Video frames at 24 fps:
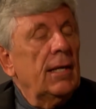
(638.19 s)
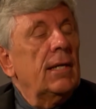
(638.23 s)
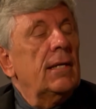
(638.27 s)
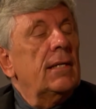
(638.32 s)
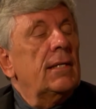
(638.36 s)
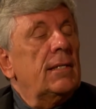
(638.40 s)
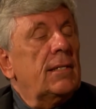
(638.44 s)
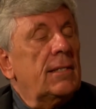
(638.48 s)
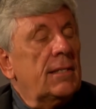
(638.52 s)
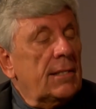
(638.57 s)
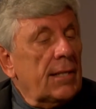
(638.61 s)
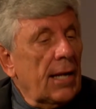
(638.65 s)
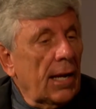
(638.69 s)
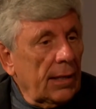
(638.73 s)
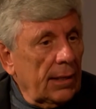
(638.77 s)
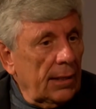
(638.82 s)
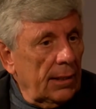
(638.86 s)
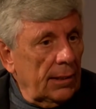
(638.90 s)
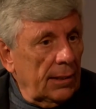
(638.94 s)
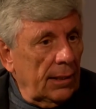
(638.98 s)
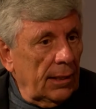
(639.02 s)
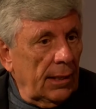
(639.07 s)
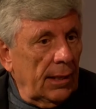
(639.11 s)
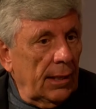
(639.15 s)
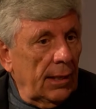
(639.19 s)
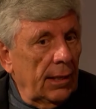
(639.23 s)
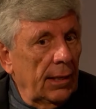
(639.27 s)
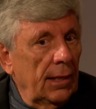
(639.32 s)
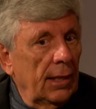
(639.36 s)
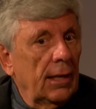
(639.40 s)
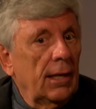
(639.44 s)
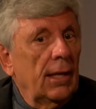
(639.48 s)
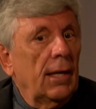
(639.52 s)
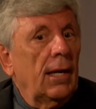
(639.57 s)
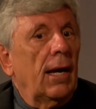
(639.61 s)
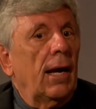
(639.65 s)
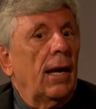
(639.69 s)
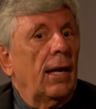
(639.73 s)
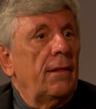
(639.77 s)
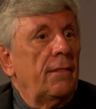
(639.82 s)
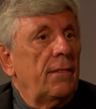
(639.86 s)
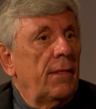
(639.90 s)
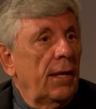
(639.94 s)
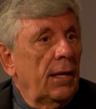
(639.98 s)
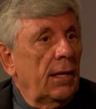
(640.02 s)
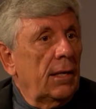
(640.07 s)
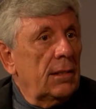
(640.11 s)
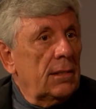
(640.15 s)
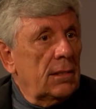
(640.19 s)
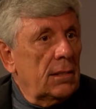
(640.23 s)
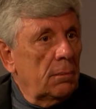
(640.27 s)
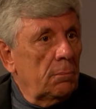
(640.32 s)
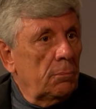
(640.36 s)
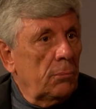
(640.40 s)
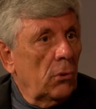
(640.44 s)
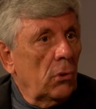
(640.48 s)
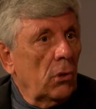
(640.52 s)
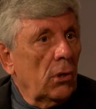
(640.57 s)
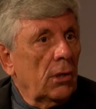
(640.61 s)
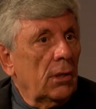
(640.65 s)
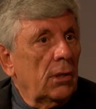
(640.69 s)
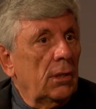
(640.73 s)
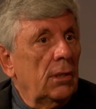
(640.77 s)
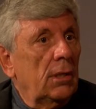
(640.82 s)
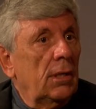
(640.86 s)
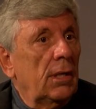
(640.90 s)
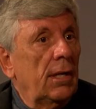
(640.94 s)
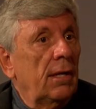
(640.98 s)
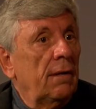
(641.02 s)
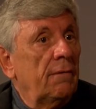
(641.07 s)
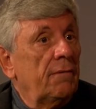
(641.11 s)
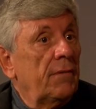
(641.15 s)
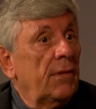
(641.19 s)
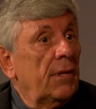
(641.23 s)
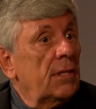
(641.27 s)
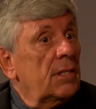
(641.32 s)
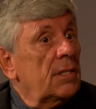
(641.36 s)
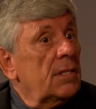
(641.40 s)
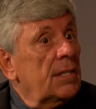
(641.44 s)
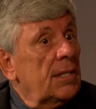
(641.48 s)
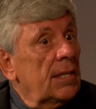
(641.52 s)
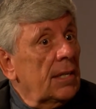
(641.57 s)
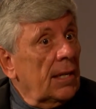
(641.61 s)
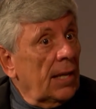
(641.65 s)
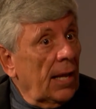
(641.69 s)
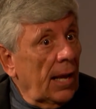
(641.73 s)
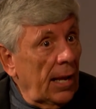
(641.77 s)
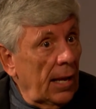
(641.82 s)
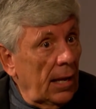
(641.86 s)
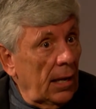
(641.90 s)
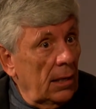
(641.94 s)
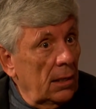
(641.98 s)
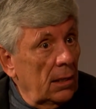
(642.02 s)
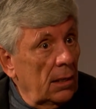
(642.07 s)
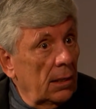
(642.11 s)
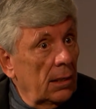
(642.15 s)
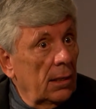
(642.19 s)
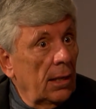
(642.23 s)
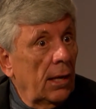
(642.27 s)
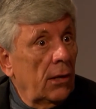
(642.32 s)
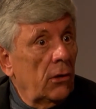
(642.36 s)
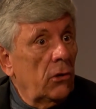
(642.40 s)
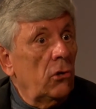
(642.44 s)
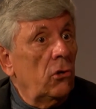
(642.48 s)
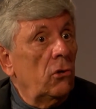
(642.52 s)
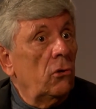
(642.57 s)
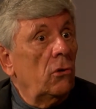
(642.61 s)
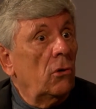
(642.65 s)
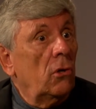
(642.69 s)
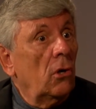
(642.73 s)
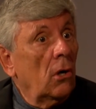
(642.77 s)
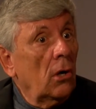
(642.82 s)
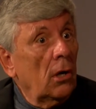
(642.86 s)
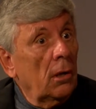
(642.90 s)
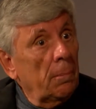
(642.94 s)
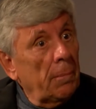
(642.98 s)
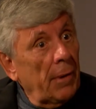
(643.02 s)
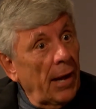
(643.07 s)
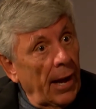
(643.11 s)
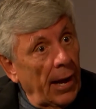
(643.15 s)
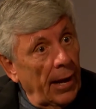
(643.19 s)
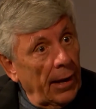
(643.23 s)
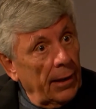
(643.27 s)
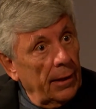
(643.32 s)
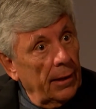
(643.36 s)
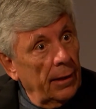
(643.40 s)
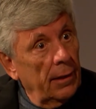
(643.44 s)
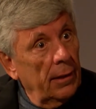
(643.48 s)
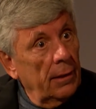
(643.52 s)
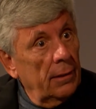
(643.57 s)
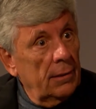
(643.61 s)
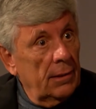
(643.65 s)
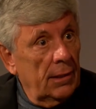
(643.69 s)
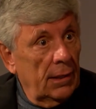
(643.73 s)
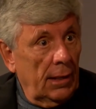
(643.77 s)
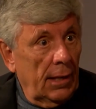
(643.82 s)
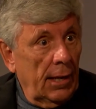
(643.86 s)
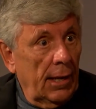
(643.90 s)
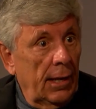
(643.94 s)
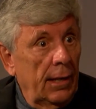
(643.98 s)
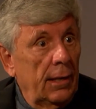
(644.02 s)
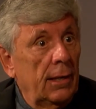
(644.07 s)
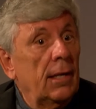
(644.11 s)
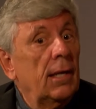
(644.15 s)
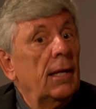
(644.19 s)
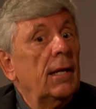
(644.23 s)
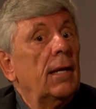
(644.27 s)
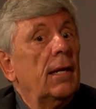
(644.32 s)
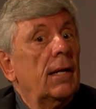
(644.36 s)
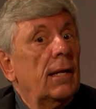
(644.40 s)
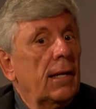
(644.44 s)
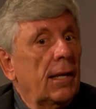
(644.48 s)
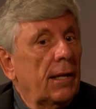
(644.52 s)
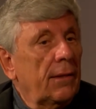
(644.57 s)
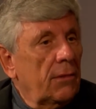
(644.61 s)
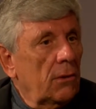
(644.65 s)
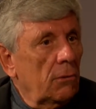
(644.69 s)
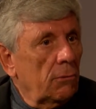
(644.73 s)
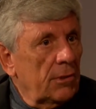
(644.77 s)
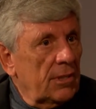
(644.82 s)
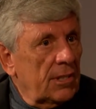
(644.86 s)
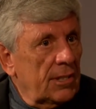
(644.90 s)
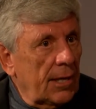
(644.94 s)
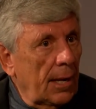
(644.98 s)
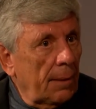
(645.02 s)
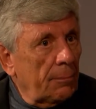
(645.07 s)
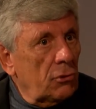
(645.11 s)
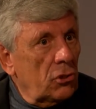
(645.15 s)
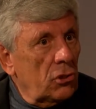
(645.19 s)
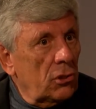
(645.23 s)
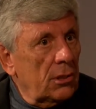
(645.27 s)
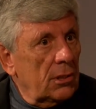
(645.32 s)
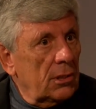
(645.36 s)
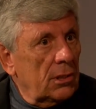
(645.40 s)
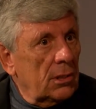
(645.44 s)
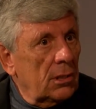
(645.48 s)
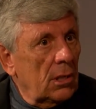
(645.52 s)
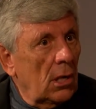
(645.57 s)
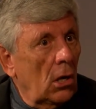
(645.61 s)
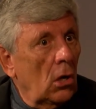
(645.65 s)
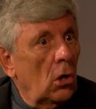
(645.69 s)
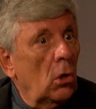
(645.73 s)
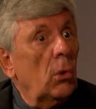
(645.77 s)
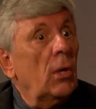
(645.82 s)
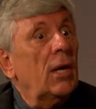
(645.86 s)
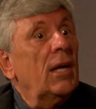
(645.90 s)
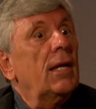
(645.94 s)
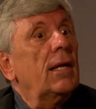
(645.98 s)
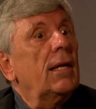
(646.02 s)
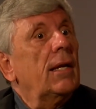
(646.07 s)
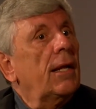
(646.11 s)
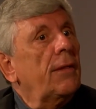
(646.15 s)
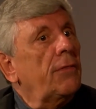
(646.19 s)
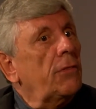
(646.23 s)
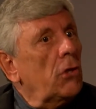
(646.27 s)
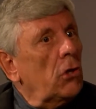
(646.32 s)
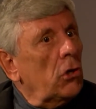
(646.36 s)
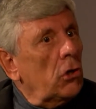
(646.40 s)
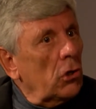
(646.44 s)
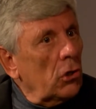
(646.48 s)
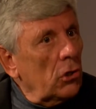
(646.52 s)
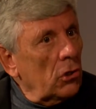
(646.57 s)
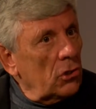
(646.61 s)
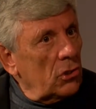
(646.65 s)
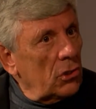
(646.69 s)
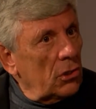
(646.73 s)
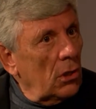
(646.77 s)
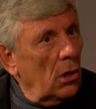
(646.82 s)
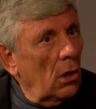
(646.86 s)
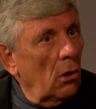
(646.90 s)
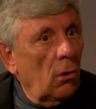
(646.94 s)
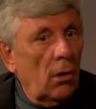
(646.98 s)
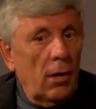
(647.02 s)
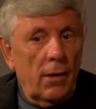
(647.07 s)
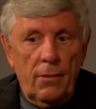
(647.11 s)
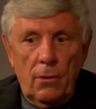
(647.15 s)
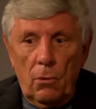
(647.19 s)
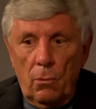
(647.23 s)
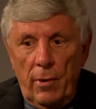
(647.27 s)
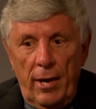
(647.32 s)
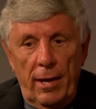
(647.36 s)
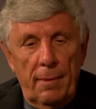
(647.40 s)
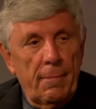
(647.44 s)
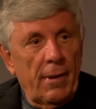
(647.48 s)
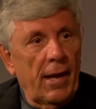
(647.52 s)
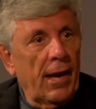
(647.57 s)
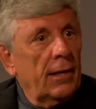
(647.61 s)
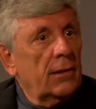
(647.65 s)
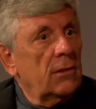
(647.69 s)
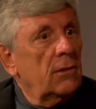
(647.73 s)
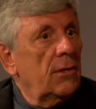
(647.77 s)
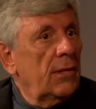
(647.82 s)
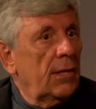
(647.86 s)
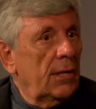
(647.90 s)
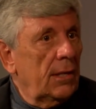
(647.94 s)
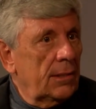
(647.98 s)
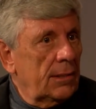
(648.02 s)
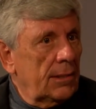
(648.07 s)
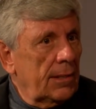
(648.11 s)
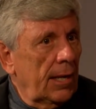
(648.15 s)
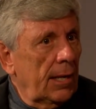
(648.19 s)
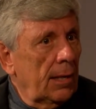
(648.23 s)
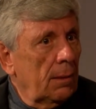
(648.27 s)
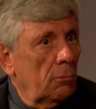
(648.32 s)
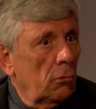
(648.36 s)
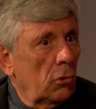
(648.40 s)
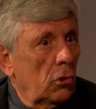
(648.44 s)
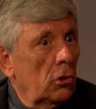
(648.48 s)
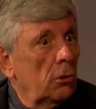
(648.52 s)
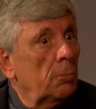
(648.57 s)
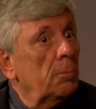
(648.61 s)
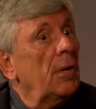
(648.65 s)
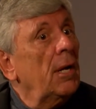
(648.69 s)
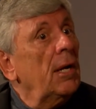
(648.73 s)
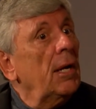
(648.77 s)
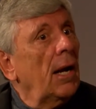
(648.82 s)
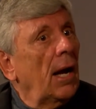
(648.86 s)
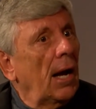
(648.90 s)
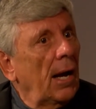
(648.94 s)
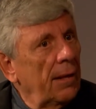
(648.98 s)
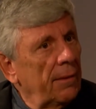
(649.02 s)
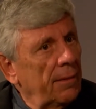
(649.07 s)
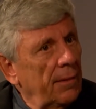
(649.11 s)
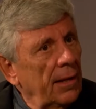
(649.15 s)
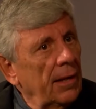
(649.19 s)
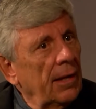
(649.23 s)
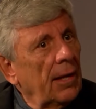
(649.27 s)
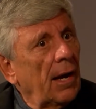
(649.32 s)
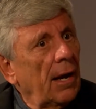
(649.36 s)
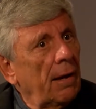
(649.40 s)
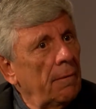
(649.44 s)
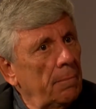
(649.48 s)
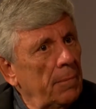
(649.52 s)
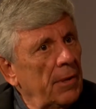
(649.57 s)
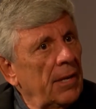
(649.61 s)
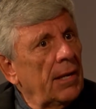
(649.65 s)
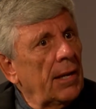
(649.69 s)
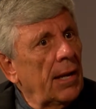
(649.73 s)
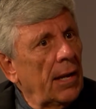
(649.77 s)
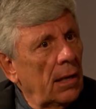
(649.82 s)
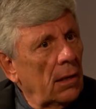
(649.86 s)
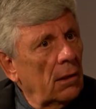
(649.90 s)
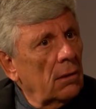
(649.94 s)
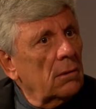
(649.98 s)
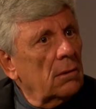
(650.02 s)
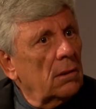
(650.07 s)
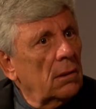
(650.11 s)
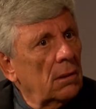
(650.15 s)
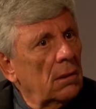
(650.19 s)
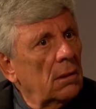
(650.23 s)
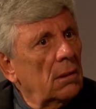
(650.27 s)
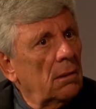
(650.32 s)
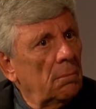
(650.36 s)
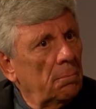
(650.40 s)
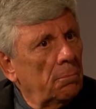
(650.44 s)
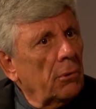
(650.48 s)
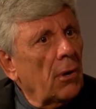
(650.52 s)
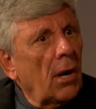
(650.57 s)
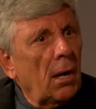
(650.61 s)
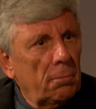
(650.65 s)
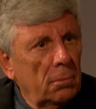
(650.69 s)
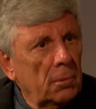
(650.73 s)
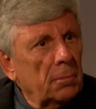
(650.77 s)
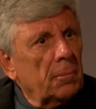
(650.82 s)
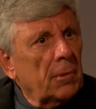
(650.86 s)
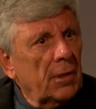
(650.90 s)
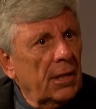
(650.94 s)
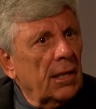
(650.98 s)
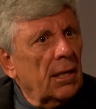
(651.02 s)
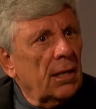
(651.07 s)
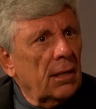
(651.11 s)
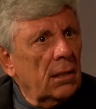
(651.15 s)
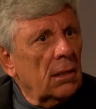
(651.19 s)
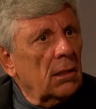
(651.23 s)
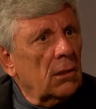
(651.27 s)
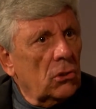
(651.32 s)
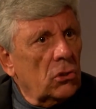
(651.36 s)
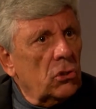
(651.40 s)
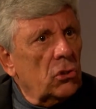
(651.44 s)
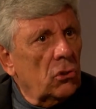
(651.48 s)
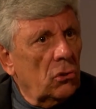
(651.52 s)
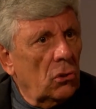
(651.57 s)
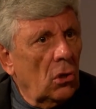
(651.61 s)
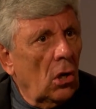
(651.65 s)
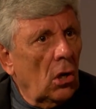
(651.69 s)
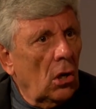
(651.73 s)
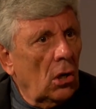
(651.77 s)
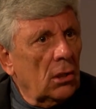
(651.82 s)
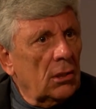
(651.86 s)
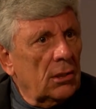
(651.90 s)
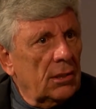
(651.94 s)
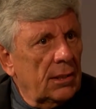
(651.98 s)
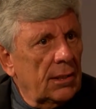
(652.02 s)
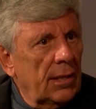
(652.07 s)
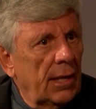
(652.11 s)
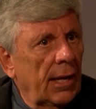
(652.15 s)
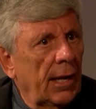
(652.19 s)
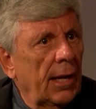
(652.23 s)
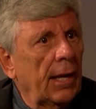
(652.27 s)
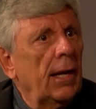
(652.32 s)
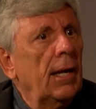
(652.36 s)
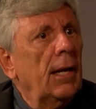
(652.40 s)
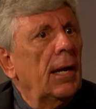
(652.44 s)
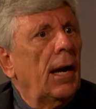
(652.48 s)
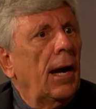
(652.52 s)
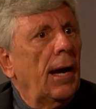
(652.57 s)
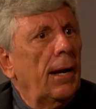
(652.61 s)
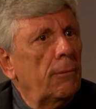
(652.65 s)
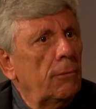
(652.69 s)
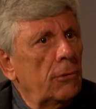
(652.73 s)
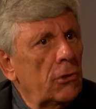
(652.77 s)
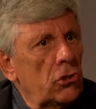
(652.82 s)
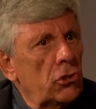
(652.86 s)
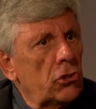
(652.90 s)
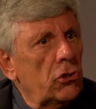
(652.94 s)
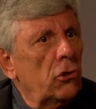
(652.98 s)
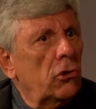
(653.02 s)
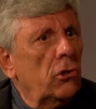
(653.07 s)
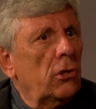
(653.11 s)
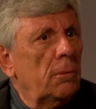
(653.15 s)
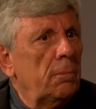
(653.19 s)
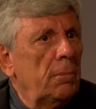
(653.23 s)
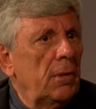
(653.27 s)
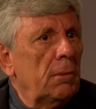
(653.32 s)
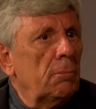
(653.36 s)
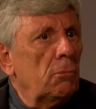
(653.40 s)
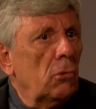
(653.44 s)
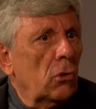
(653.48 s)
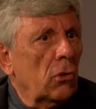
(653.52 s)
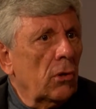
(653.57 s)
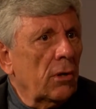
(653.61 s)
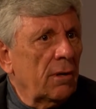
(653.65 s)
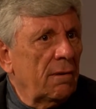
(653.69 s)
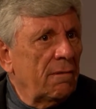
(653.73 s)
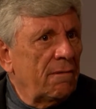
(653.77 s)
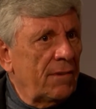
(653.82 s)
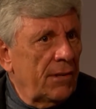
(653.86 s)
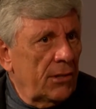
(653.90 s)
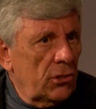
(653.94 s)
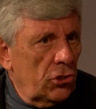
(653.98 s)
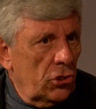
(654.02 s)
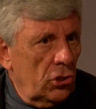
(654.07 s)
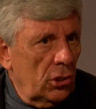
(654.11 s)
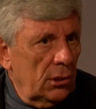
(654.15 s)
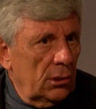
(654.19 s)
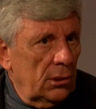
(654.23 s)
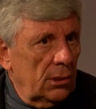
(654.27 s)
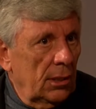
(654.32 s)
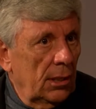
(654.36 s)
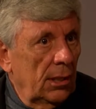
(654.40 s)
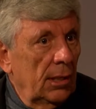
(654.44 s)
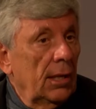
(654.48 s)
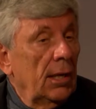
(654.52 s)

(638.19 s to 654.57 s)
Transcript: Secondly, I think it's important if it's delayed and you're going back and delayed, let the receptionist know, let the nurse know on the way back to the exam room. I think I've been held probably a little too long today. I wish you could be more efficient.